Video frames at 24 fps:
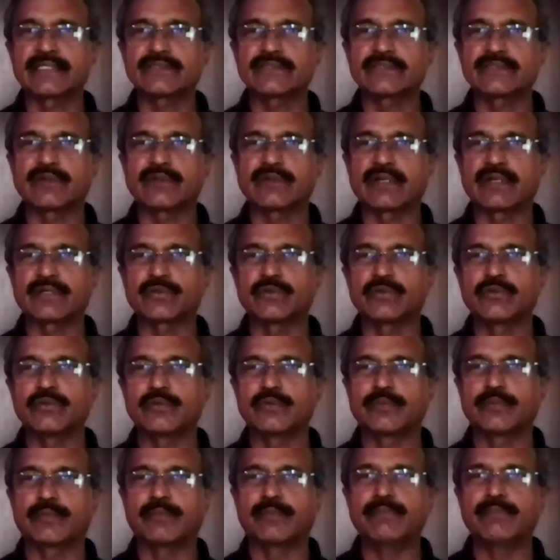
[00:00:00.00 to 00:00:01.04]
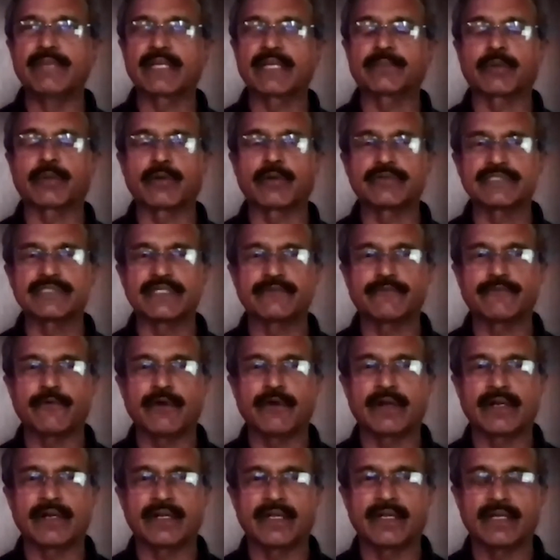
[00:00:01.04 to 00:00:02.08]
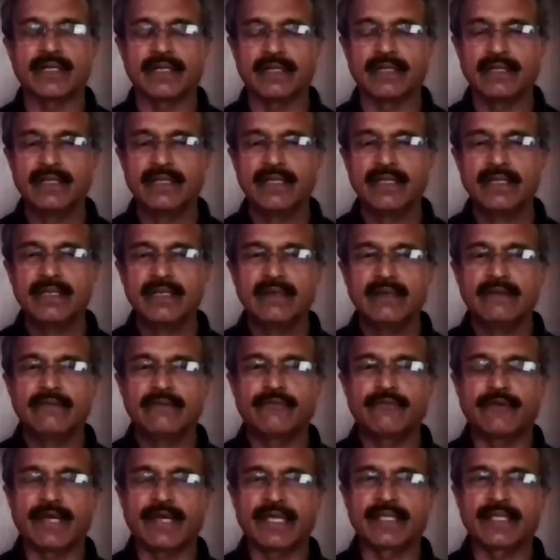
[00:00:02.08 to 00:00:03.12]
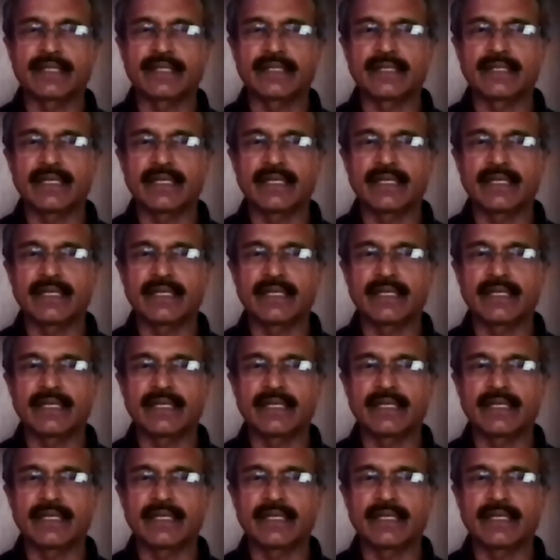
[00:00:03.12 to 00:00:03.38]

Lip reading: you have to make provision for fire